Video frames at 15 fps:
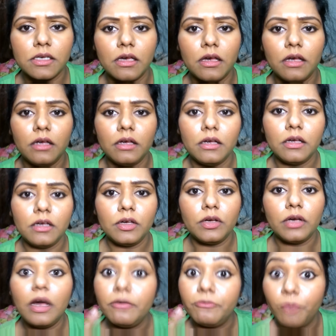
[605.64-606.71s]
it's
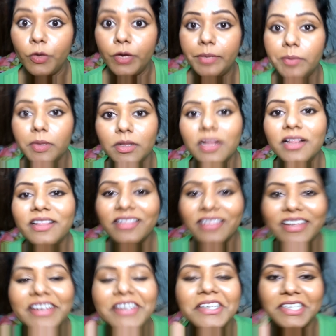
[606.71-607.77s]

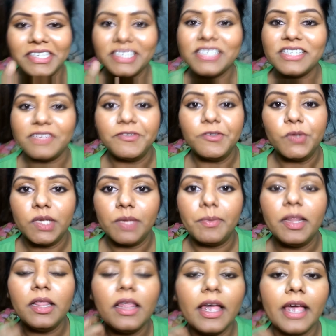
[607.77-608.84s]
affordable.
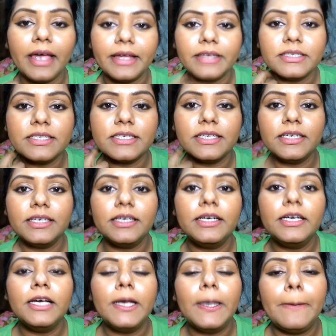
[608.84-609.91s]
It is affordable,
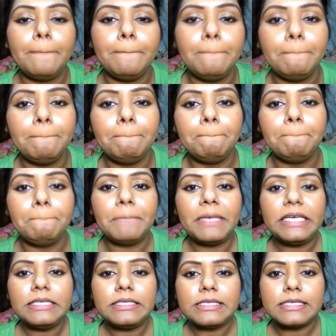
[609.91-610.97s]
and
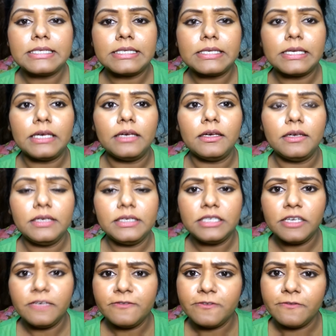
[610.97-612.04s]

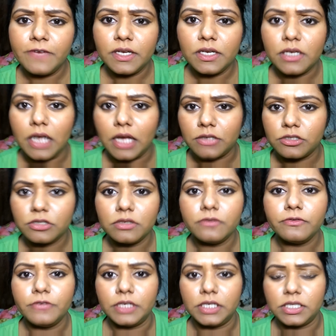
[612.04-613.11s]
it gives very
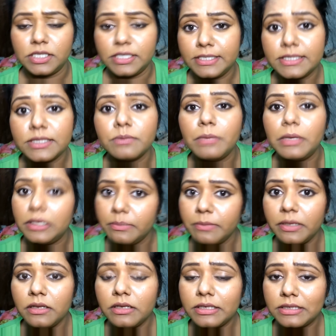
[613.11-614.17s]
natural finish. It
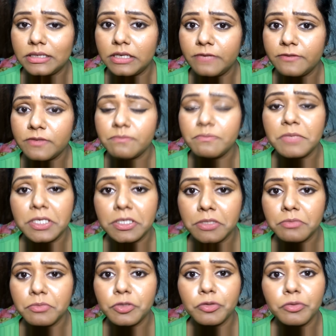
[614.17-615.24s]
is buildable. It
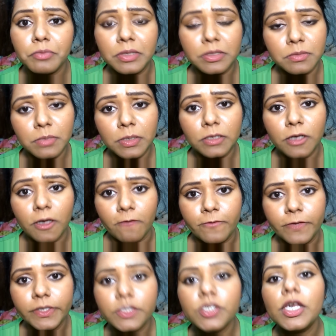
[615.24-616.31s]
gives medium to
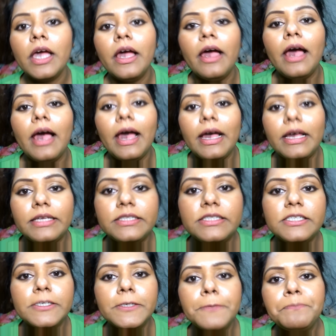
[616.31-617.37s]
buildable coverage,
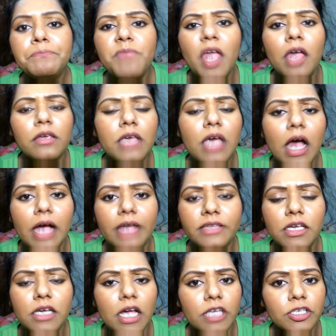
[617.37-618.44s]
and
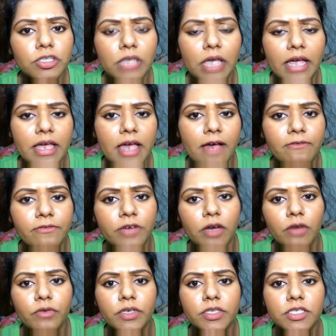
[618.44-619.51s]
I think I
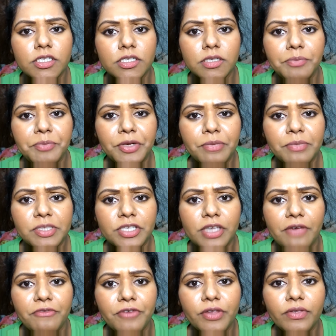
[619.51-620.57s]
have covered
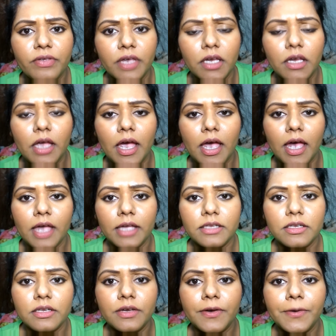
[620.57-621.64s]
pretty much everything,
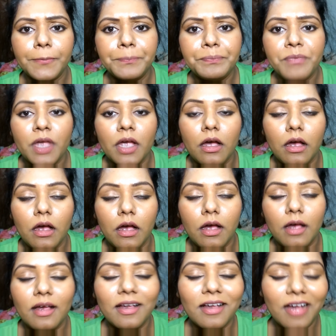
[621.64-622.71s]
and
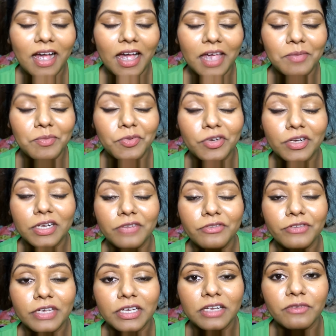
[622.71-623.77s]
I'm
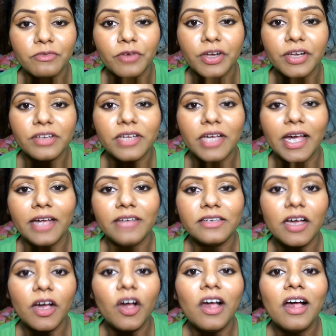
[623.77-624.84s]
really feeling very
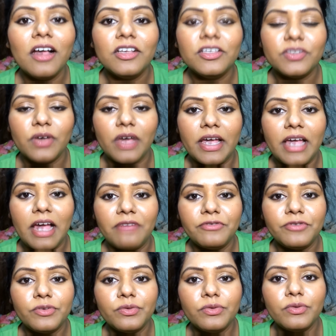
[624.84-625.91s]
tired now, so
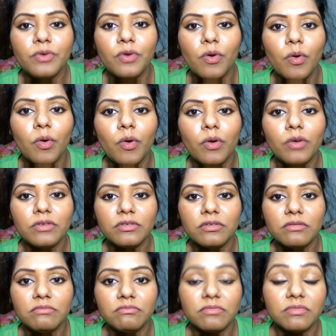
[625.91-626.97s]
I have to go